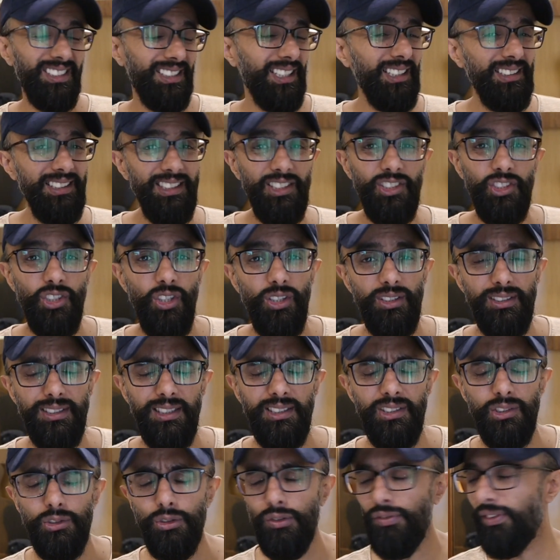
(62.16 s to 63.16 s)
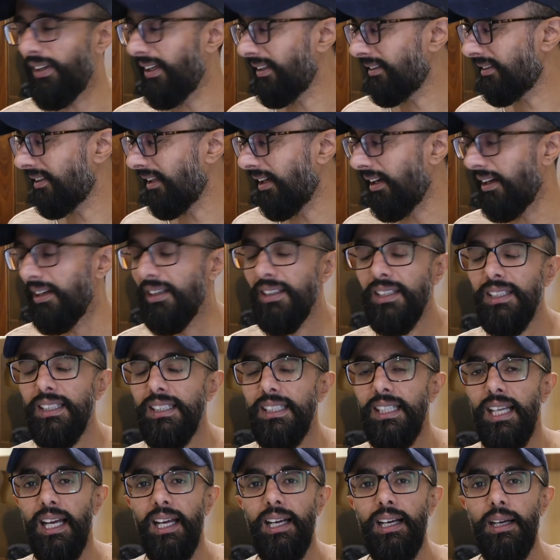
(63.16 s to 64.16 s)
static shots and stuff like that.
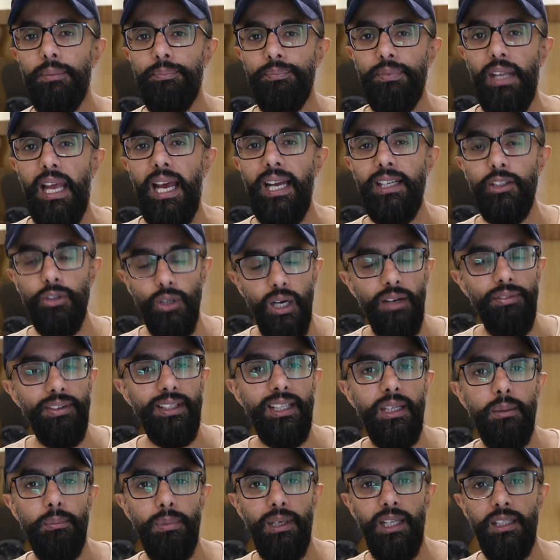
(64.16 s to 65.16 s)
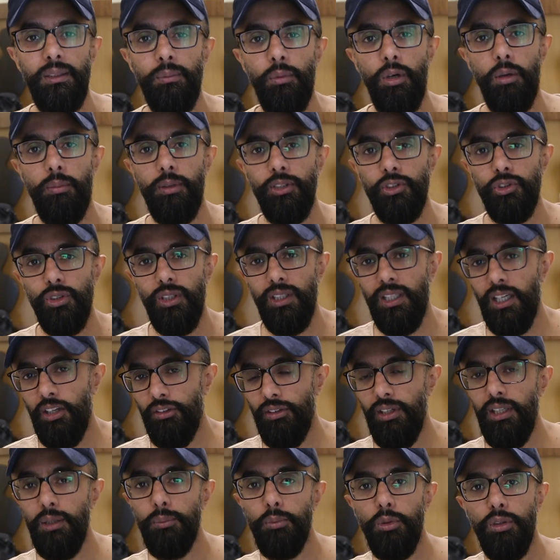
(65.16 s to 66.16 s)
I don't have a gimbal at the moment, so I
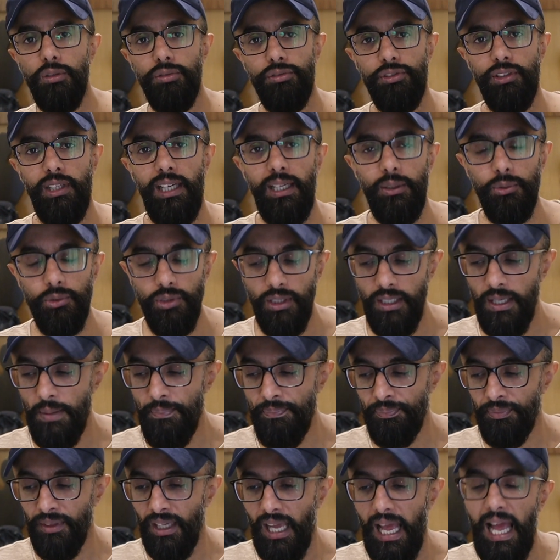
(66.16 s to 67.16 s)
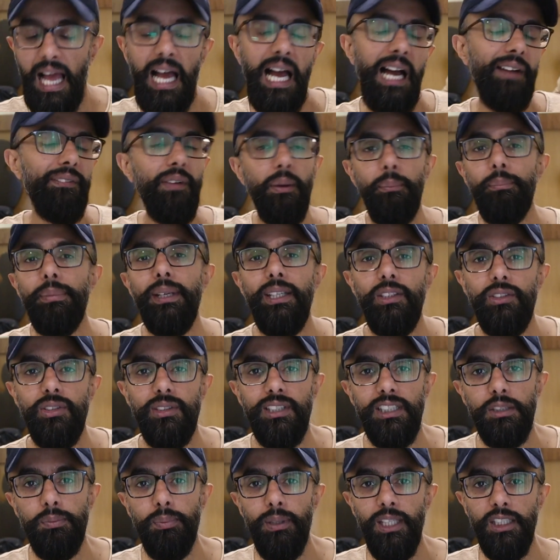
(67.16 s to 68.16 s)
can't really move around. I haven't been to
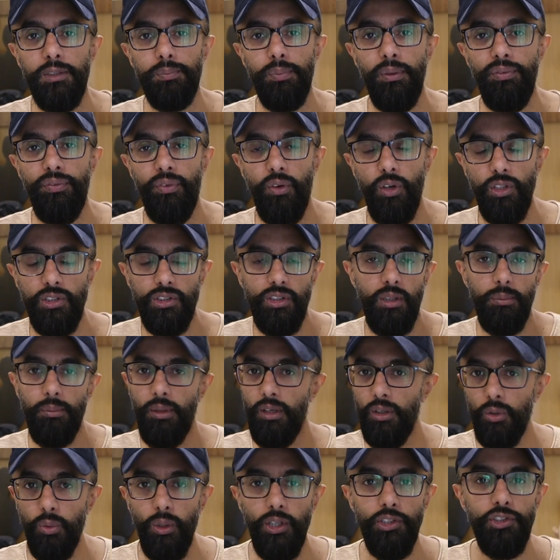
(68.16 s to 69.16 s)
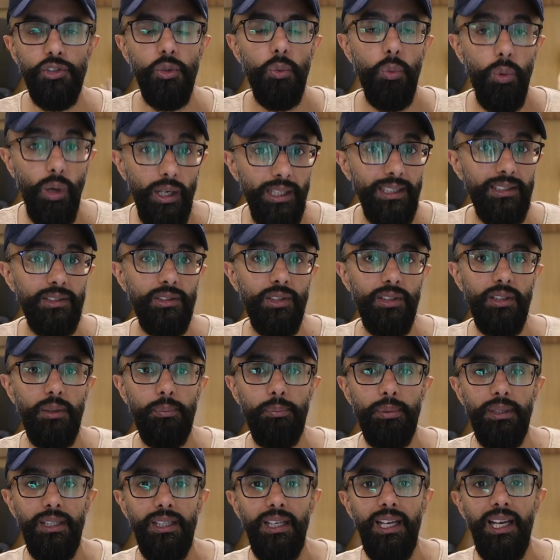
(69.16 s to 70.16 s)
this place before, so I'm not quite sure what it's going
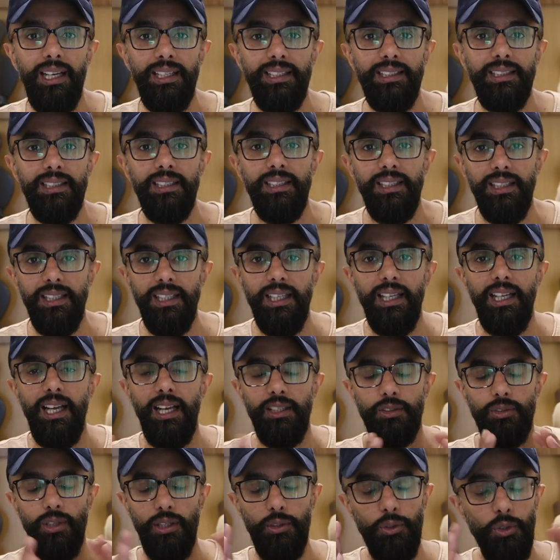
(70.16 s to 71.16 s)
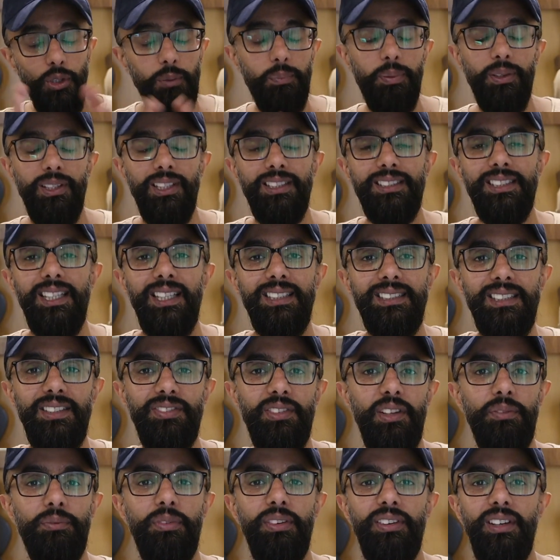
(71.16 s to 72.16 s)
to be like. So I do apologize
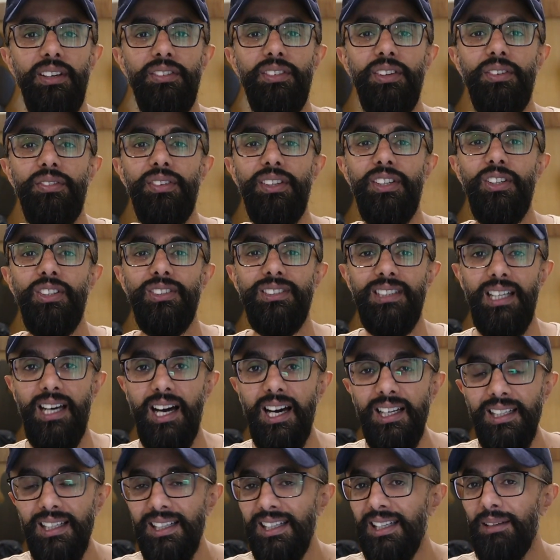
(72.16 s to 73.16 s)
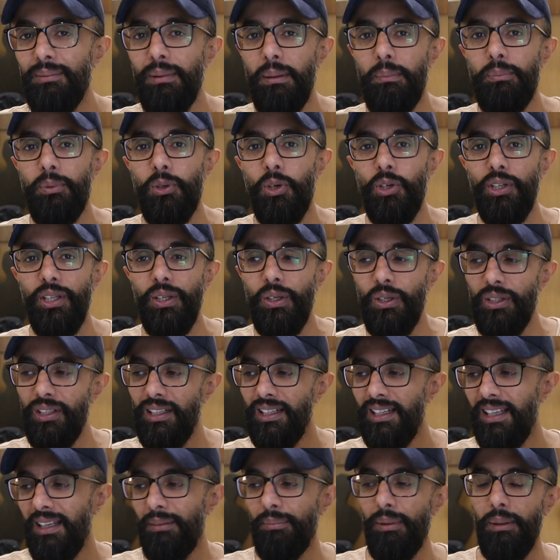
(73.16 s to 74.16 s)
if the videos are a little bit boring or a
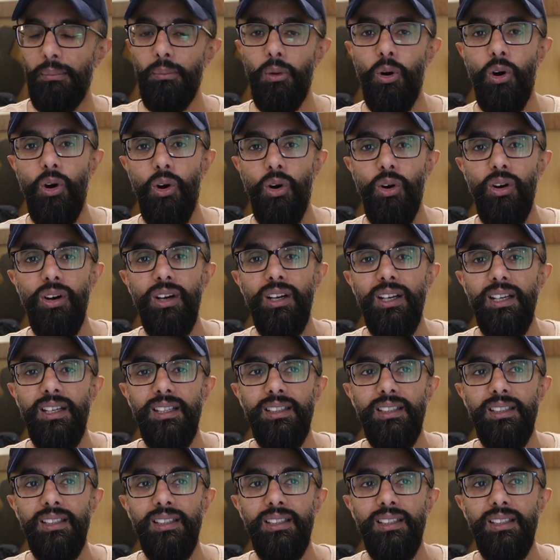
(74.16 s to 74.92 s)
little bit more